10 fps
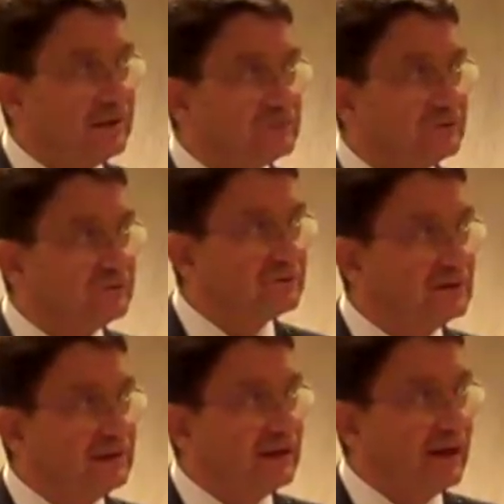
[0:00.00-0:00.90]
the
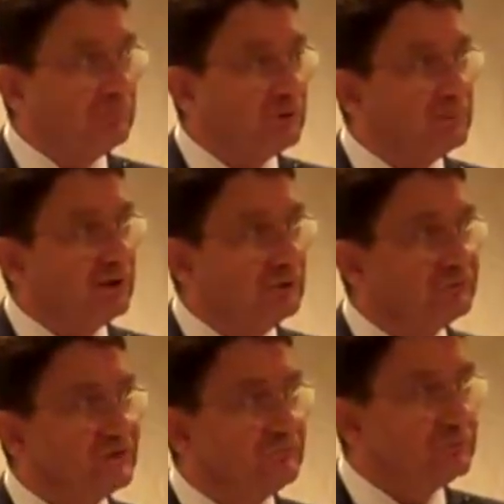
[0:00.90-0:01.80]
lessons and prepare
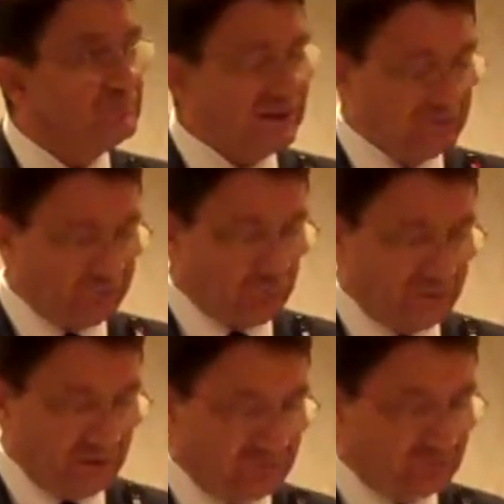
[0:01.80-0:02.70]
ourselves better for
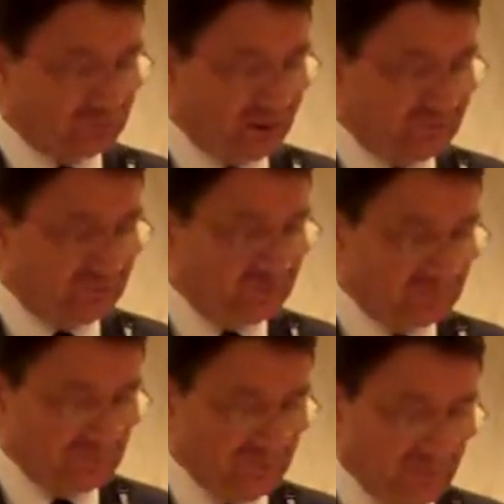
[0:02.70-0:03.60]
the next
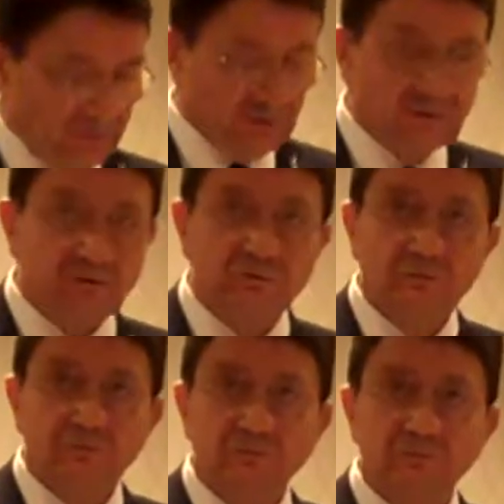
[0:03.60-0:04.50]
crisis.
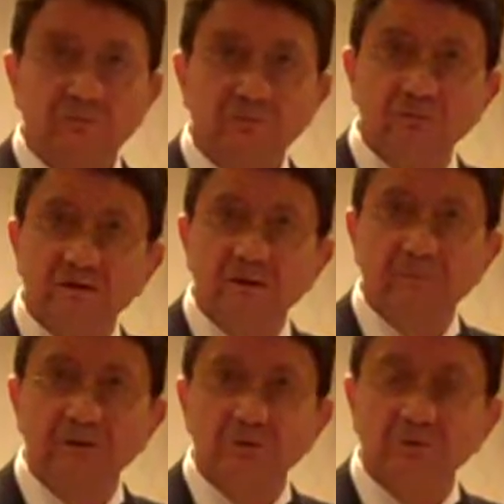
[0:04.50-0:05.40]

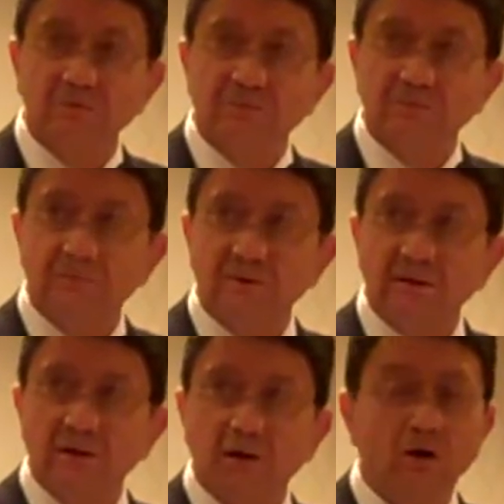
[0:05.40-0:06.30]
GW,
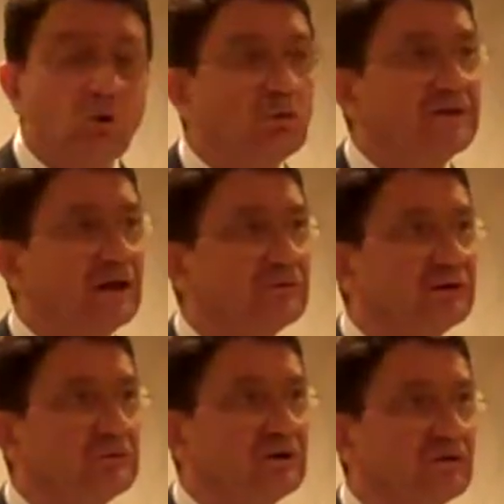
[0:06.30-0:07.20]
all the other
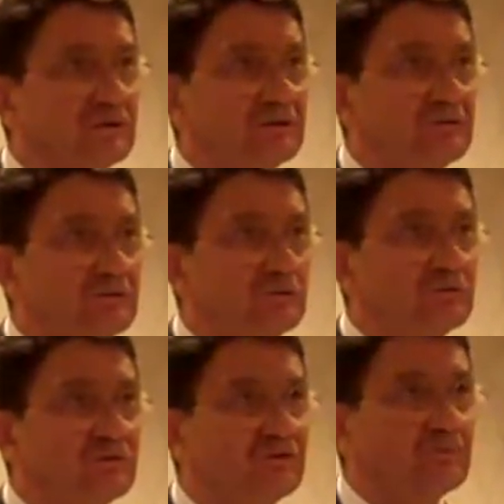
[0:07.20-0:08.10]
educational
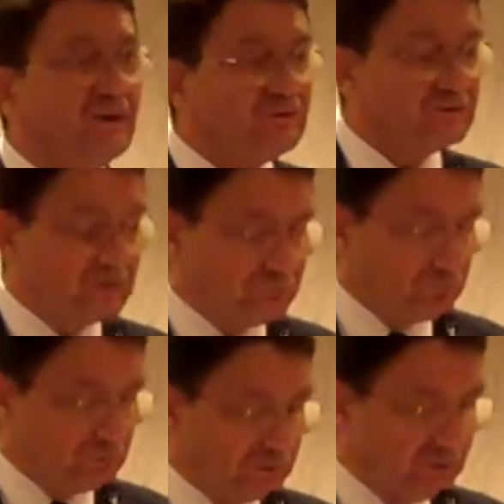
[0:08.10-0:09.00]
institutions must
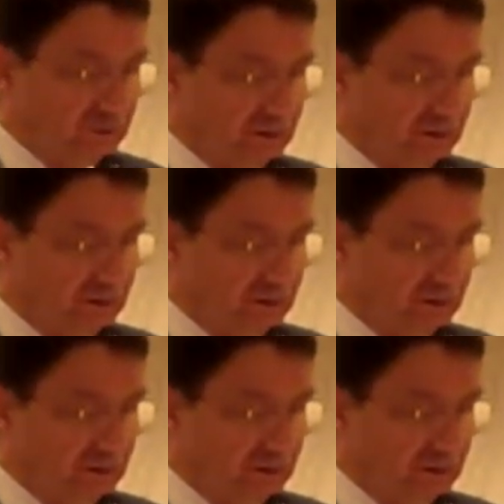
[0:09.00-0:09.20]
therefore